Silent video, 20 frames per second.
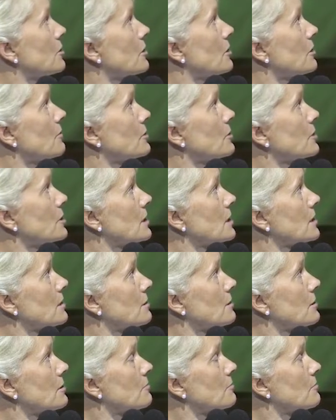of a
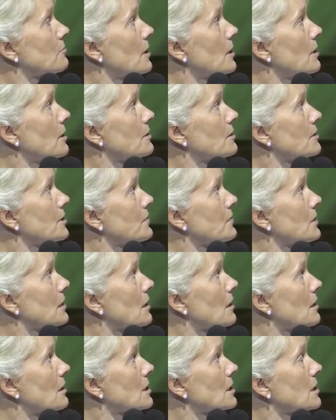sintered bioactive
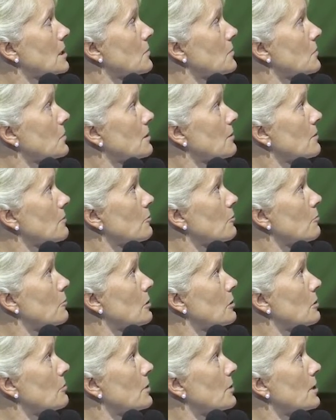glass without the
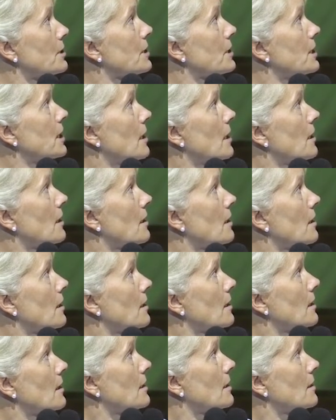polymer
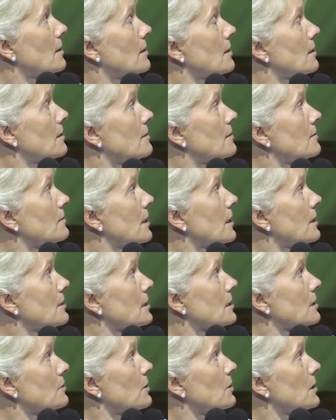that
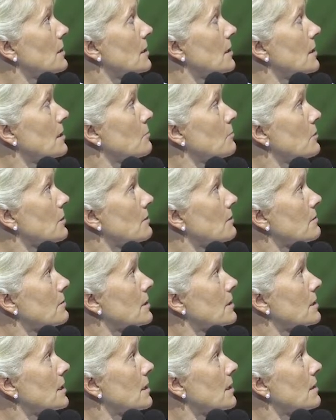has been
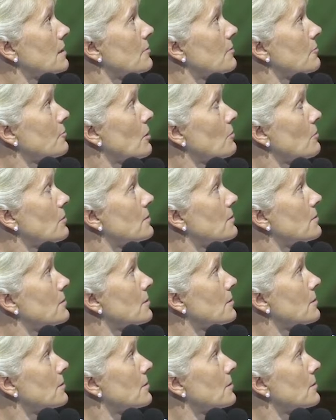implanted in rabbit